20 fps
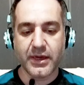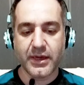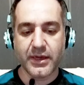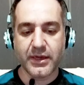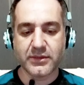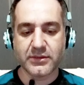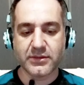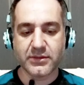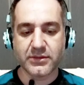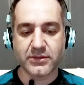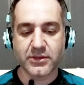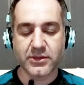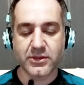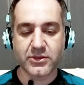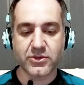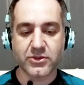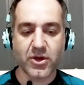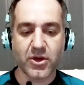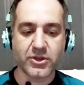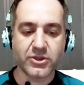It's the third
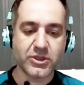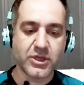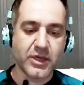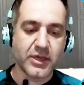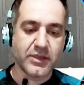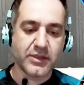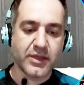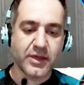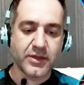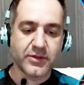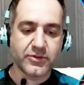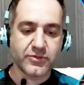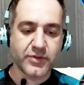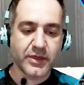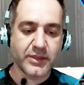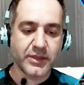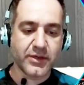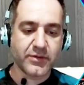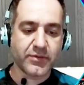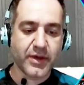touch, then
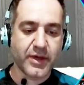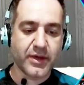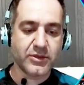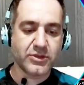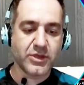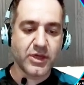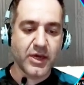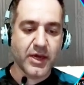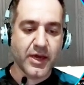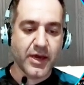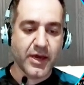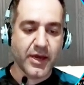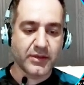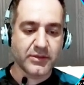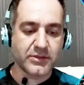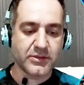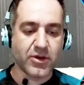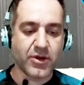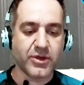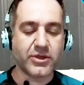trading range,
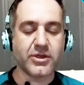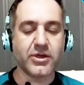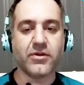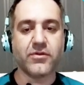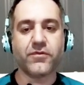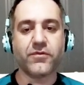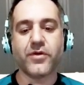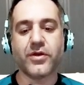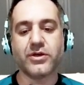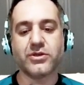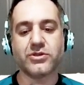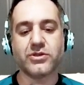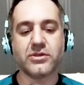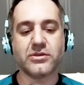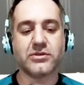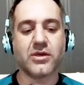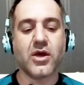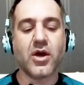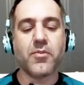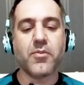and cycle
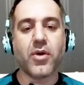finishes.